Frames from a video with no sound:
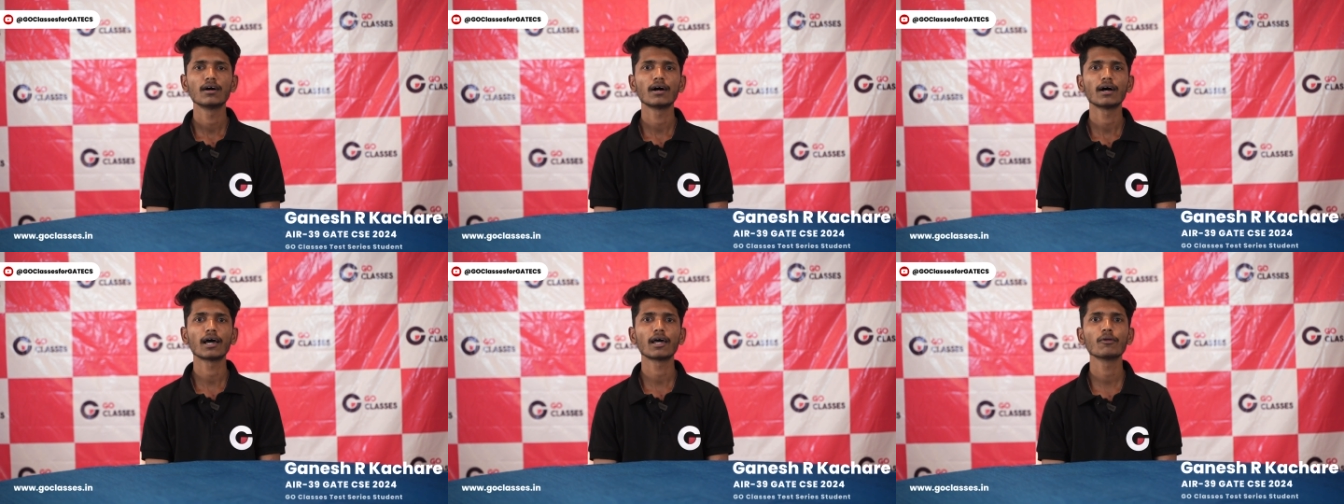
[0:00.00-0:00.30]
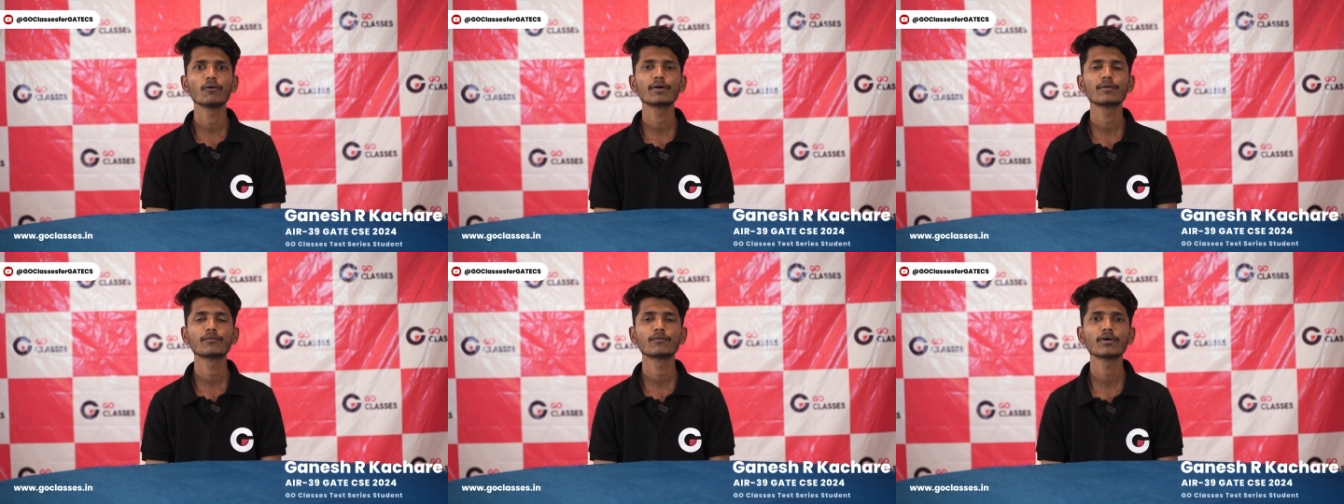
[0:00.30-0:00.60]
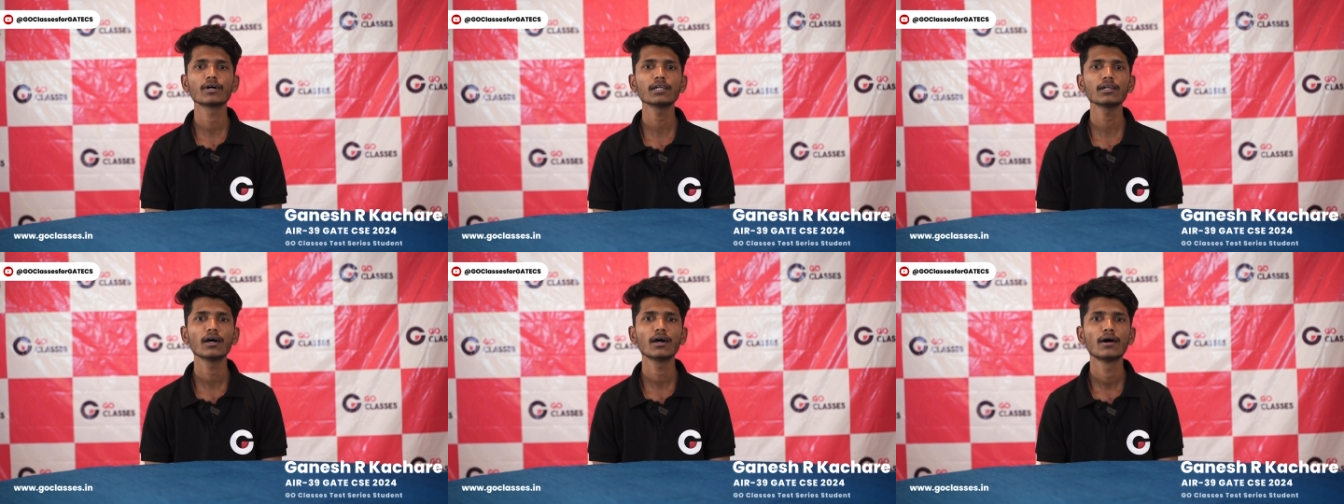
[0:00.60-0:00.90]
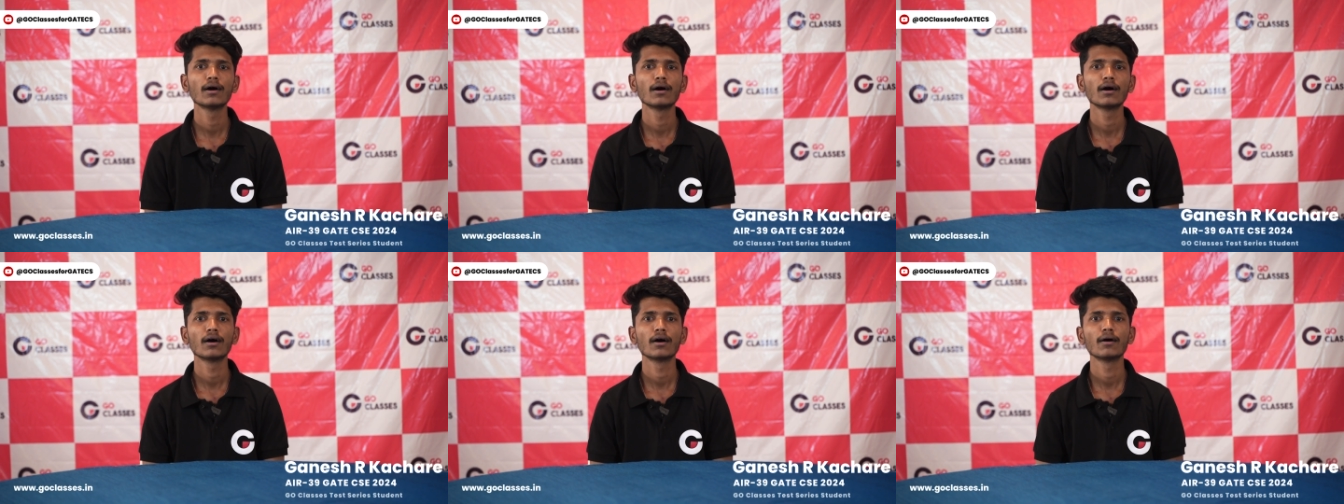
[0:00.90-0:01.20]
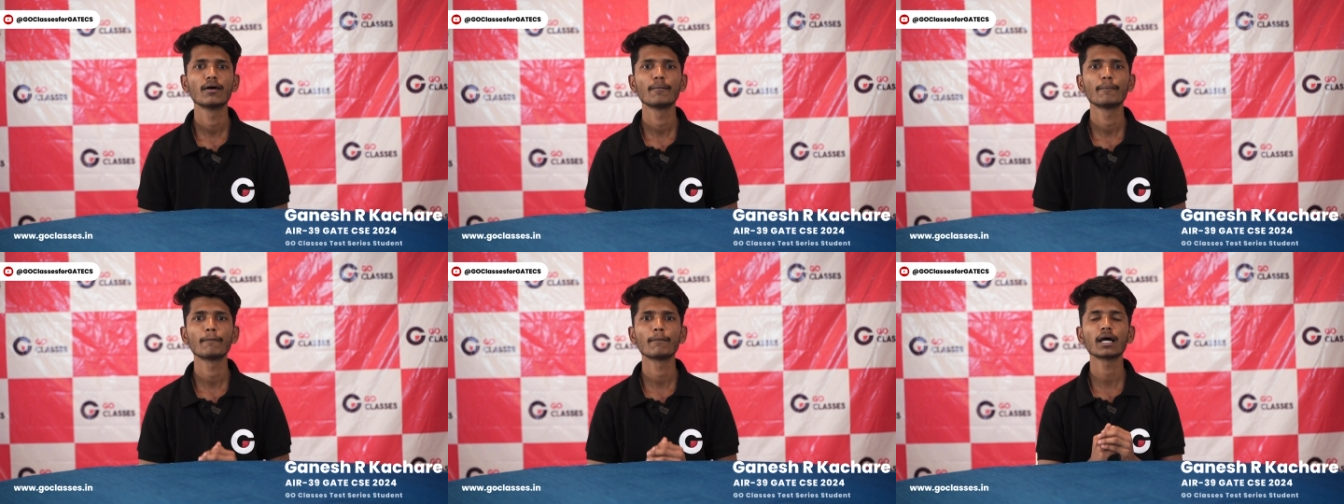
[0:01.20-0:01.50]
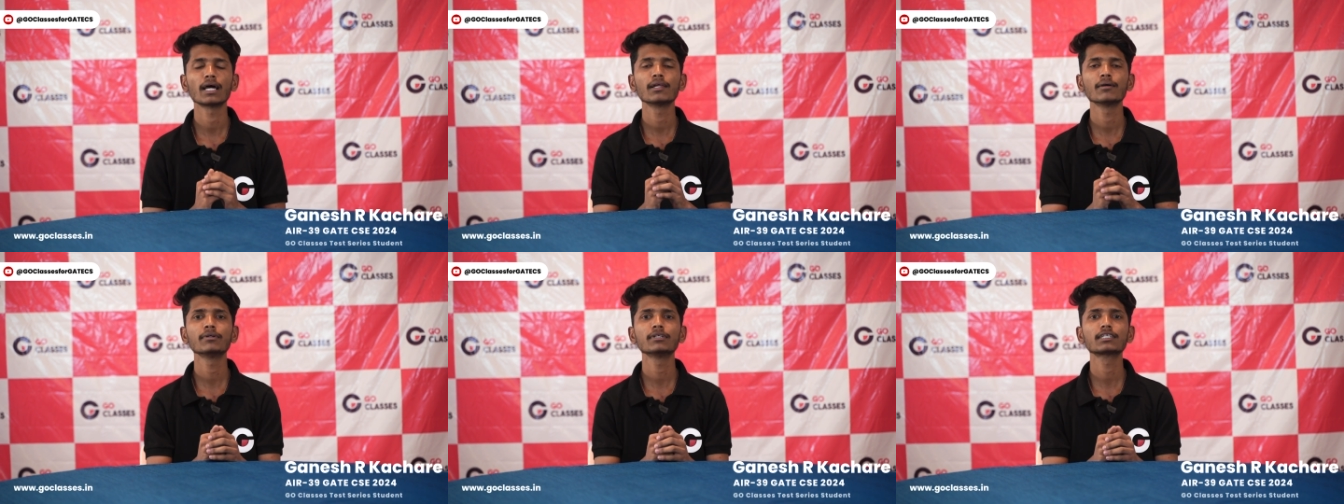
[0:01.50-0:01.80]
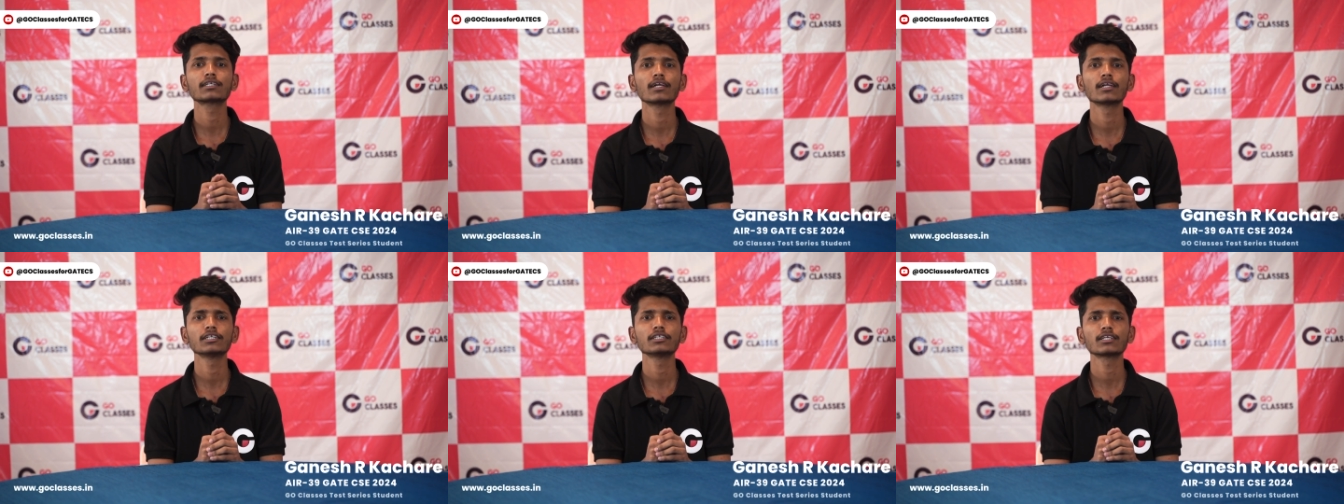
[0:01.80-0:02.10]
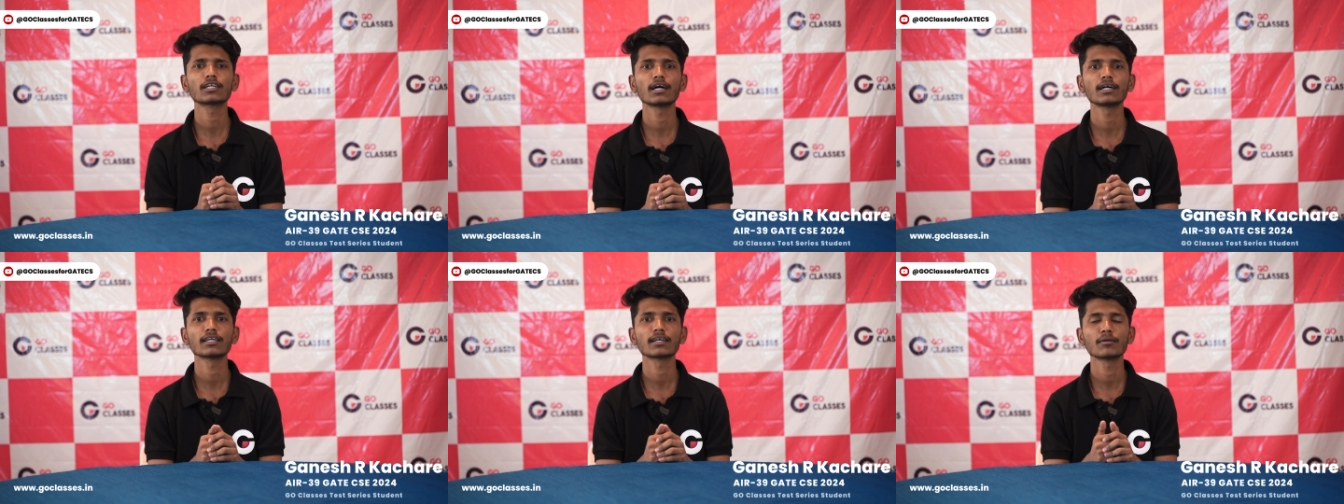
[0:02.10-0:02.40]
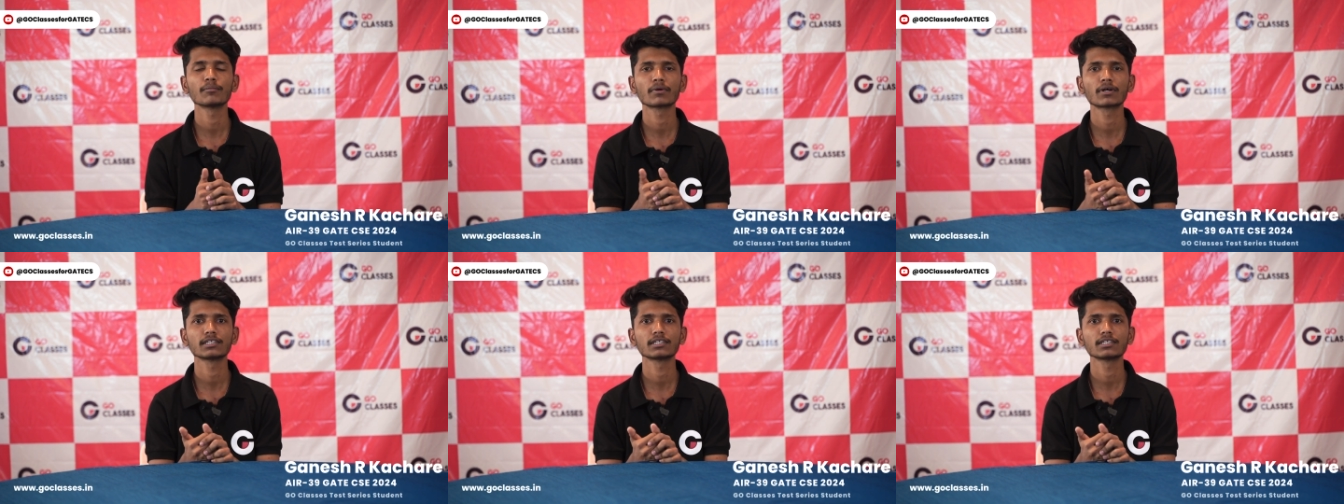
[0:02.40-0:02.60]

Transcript: Hello everyone, my name is Ganesh Rajaram